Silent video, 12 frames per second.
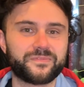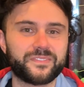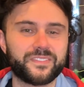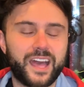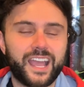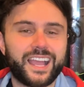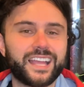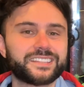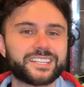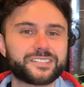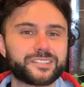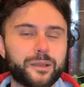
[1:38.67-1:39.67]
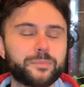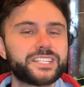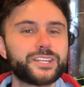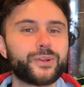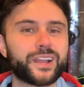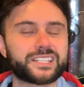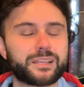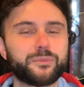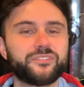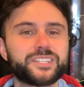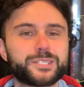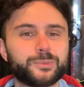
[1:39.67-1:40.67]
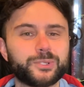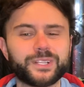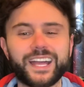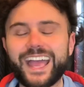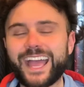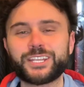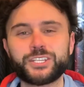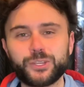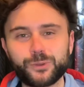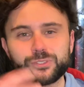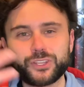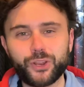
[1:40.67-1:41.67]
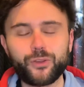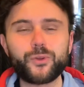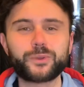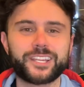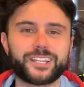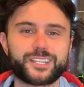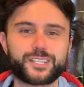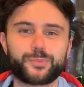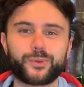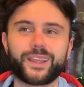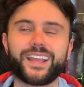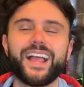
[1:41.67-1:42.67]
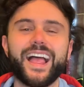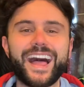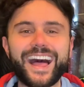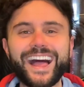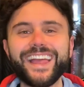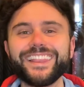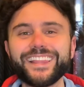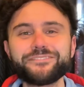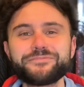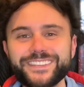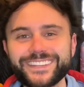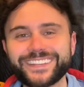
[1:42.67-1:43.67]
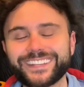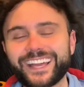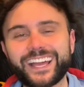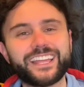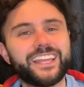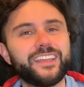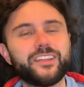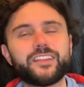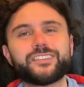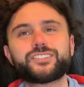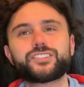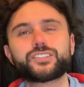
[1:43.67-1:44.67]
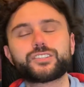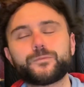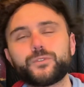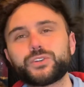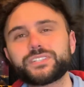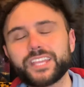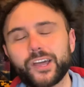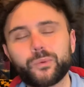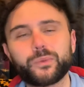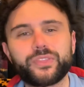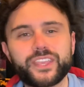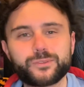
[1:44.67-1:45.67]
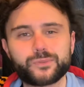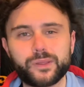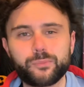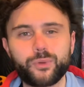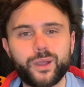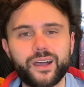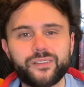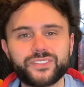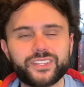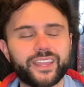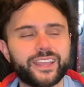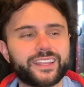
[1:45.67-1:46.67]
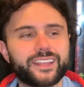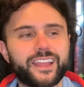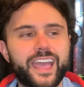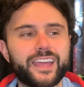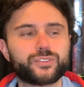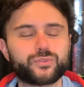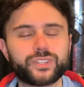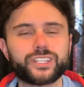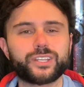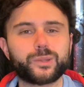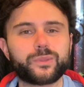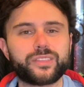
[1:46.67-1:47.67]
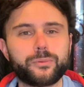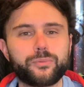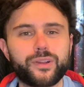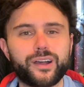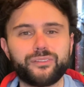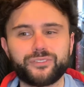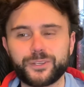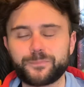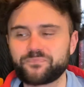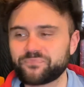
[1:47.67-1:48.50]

I got this. I'm a T-Rex. I'm invincible. And she goes on her own killing spree. I loved it. It's just, you could tell when things were improv, and like, Anna's really good with improv, and